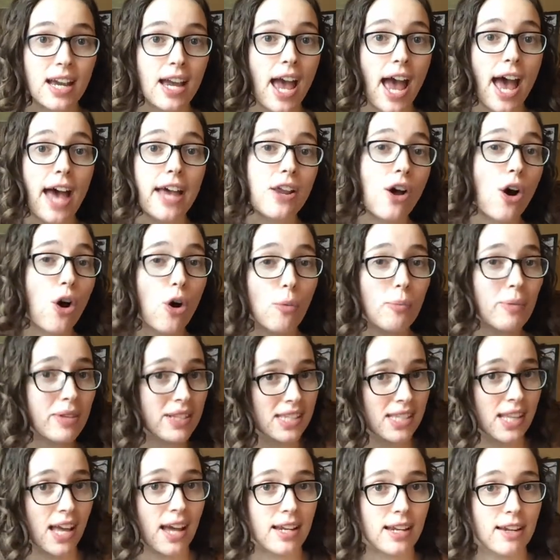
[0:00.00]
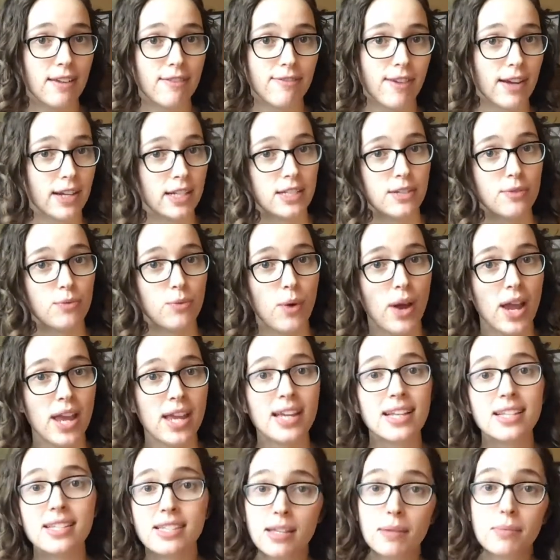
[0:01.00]
At home, it's not an effective way,
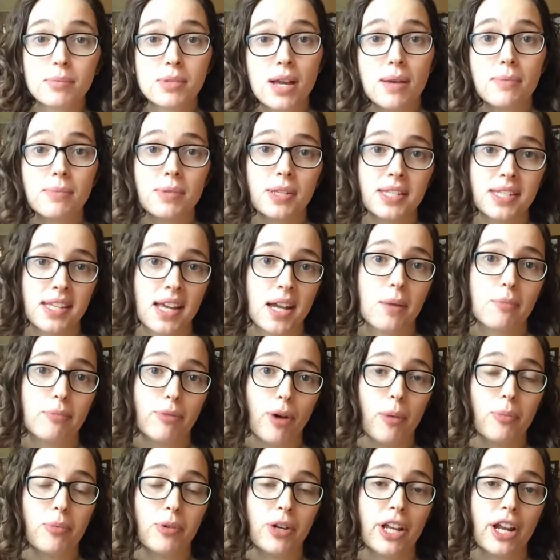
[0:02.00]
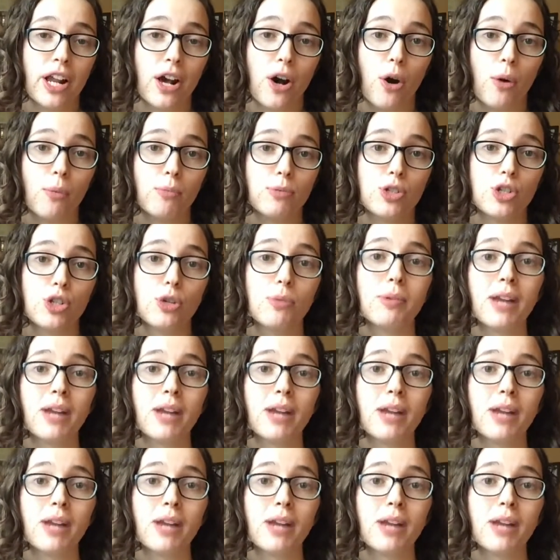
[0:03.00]
and sometimes it's not appropriate at home too,